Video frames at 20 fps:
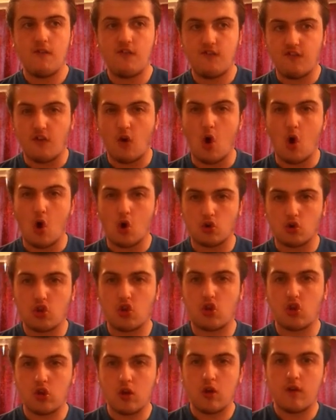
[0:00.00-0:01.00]

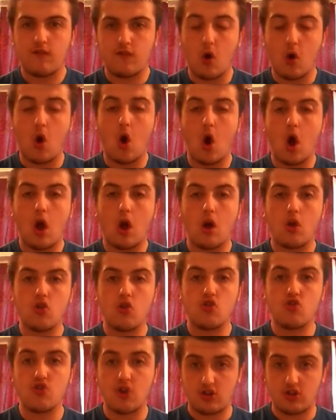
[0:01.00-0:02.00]
fought for
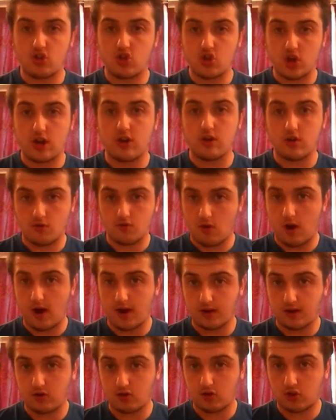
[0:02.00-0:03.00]
transgender
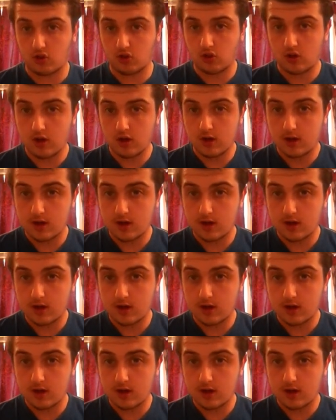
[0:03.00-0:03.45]
rights,